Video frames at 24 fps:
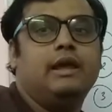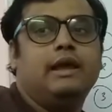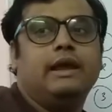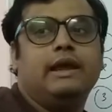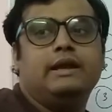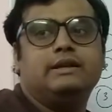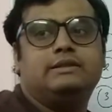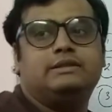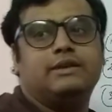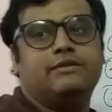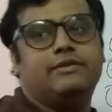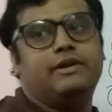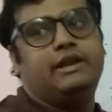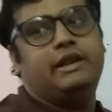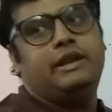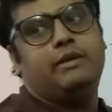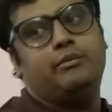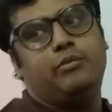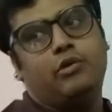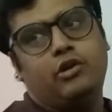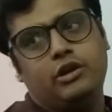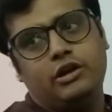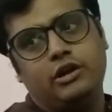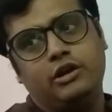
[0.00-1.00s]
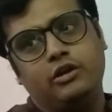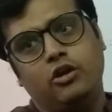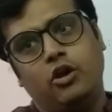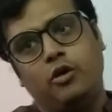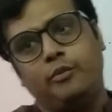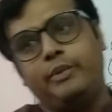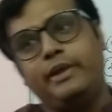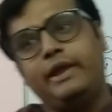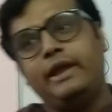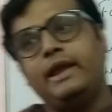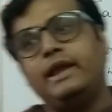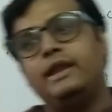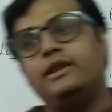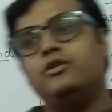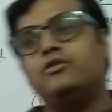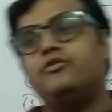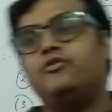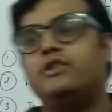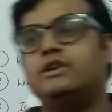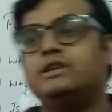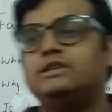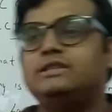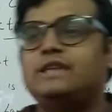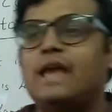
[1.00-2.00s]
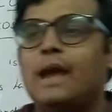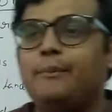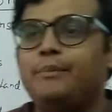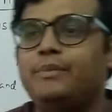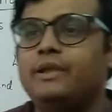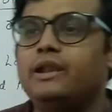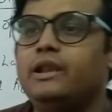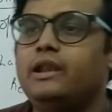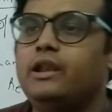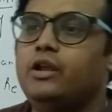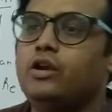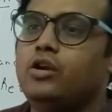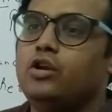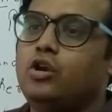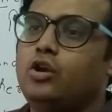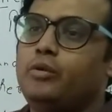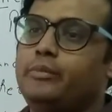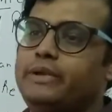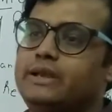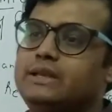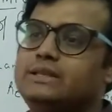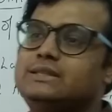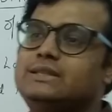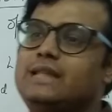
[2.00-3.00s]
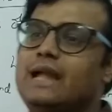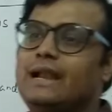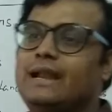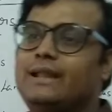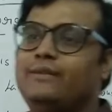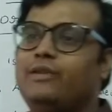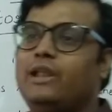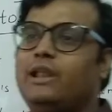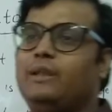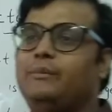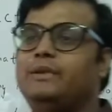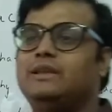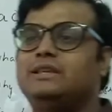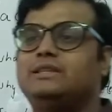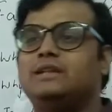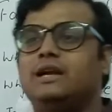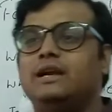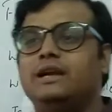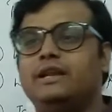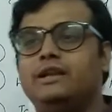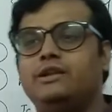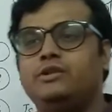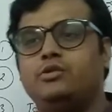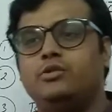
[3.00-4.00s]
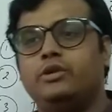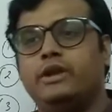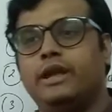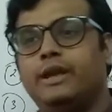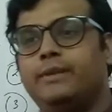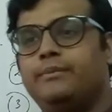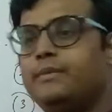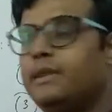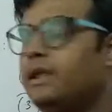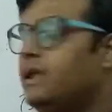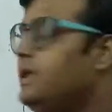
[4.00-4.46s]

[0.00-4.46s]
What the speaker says: It's a very important topic and your first chapter in economics that we'll be studying today,